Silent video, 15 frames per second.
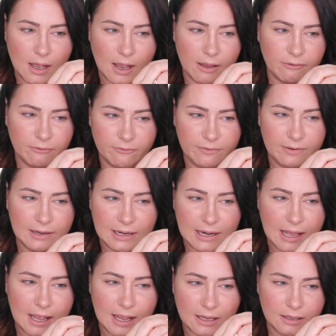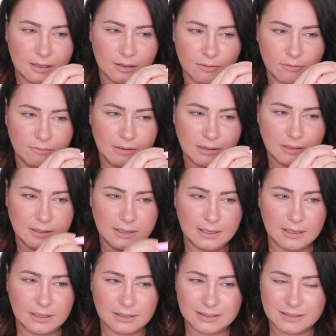I feel like with
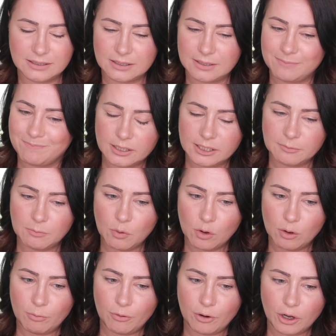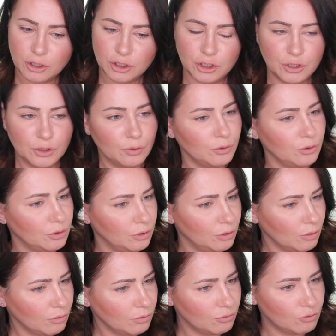this small brush though, you
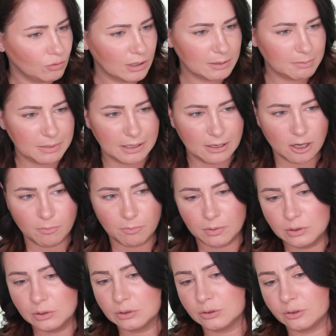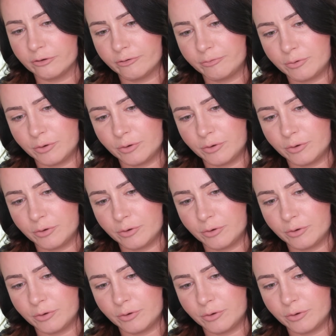don't really pick up a lot of